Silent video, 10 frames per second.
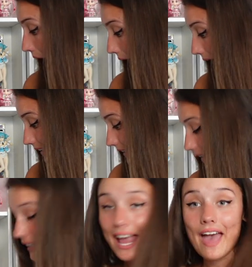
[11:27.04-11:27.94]
And
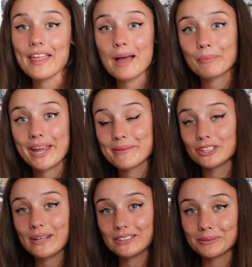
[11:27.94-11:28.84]
yeah, that pretty
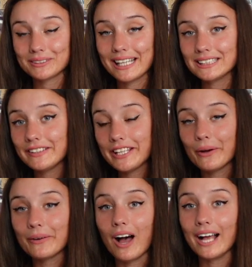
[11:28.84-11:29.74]
much rounds up today's
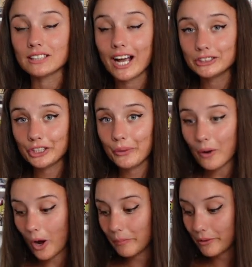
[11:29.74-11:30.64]
video, guys. I do
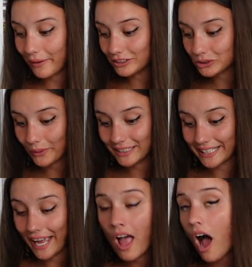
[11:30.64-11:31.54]
hope you enjoyed
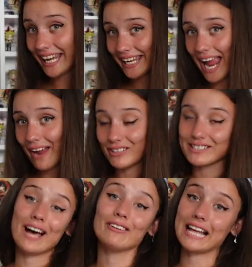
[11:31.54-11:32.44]
it. Take care of
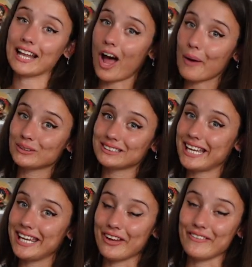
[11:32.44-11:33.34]
yourselves and I will
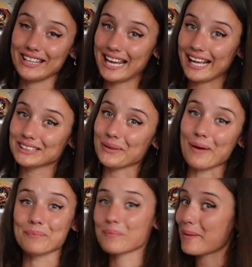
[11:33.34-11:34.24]
see you in the next one.